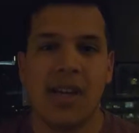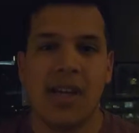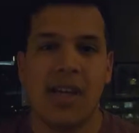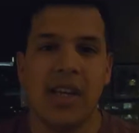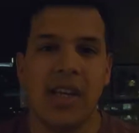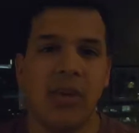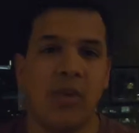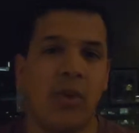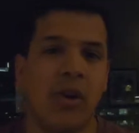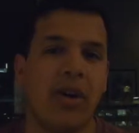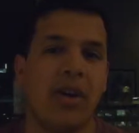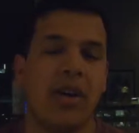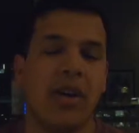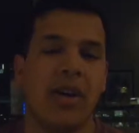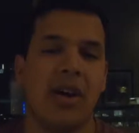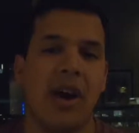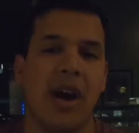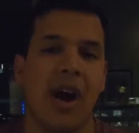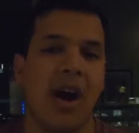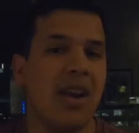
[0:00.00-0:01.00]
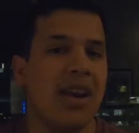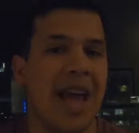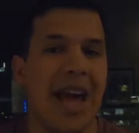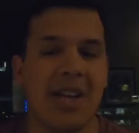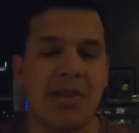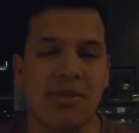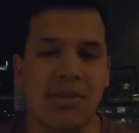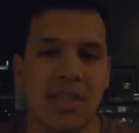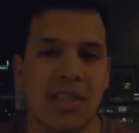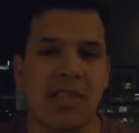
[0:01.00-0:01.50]
You don't want to
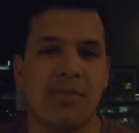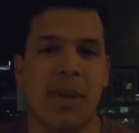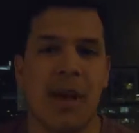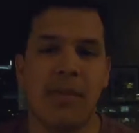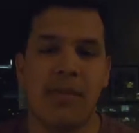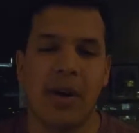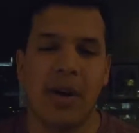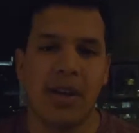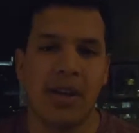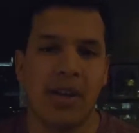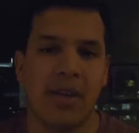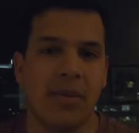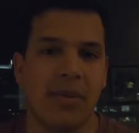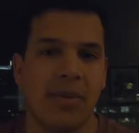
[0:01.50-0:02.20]
unnaturally spend money.